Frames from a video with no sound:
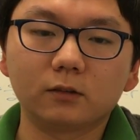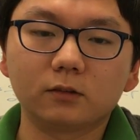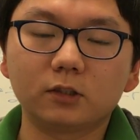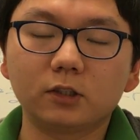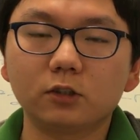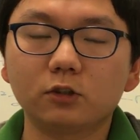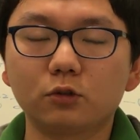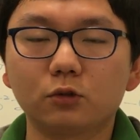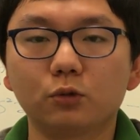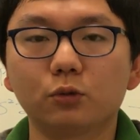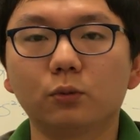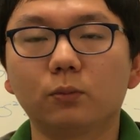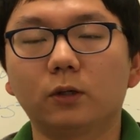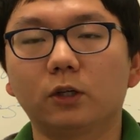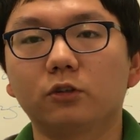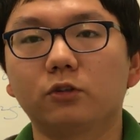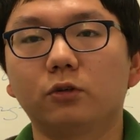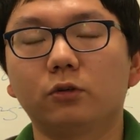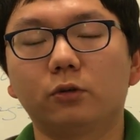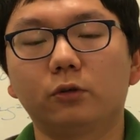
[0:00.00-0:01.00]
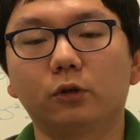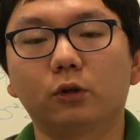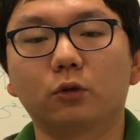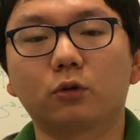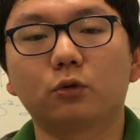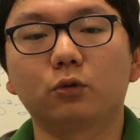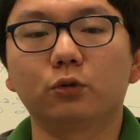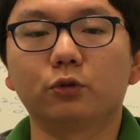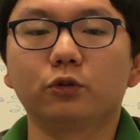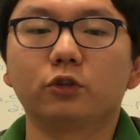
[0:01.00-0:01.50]
These two
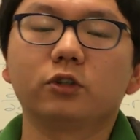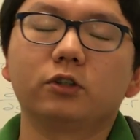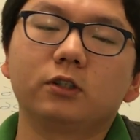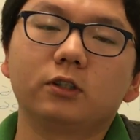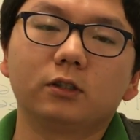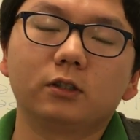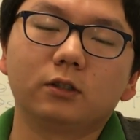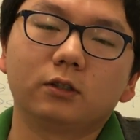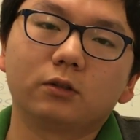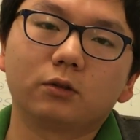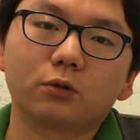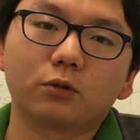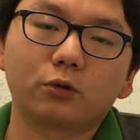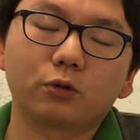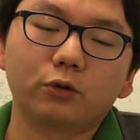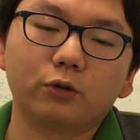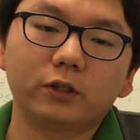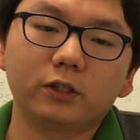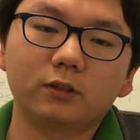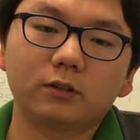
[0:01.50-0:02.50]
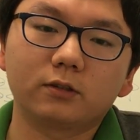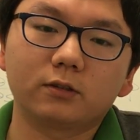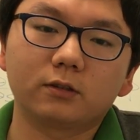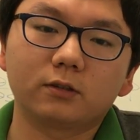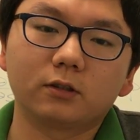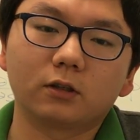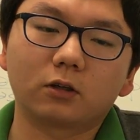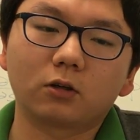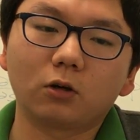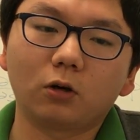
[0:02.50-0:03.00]
materials could increase
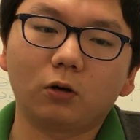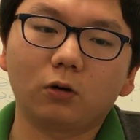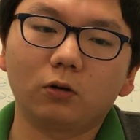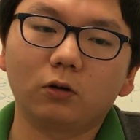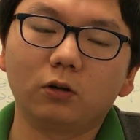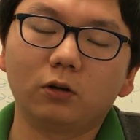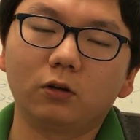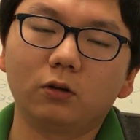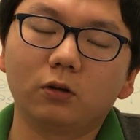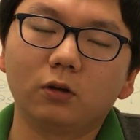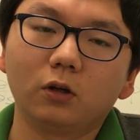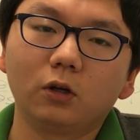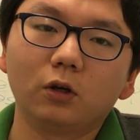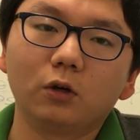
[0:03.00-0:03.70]
the column